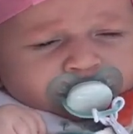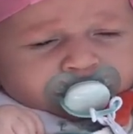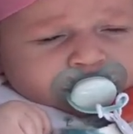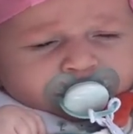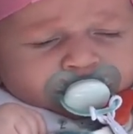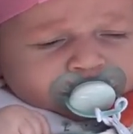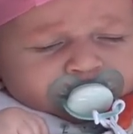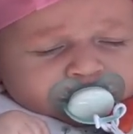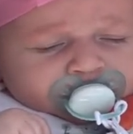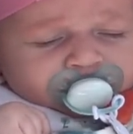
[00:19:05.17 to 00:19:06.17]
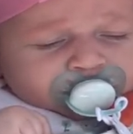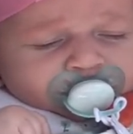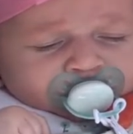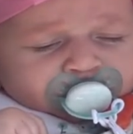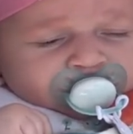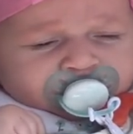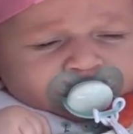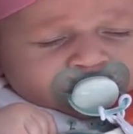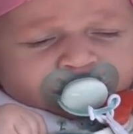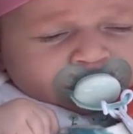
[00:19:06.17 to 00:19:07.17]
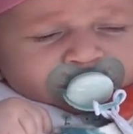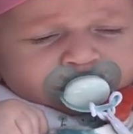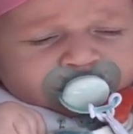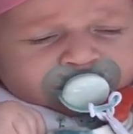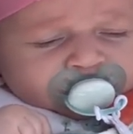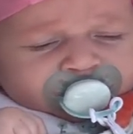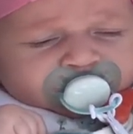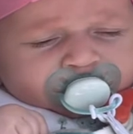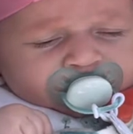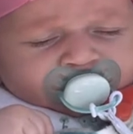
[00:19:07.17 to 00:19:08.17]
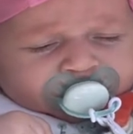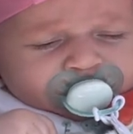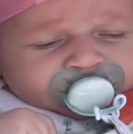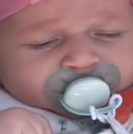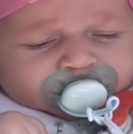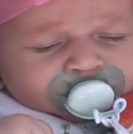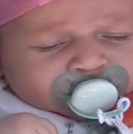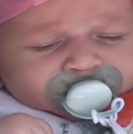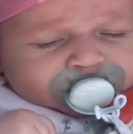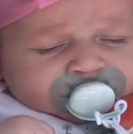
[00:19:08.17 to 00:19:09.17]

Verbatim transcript: She's been using it a lot more this last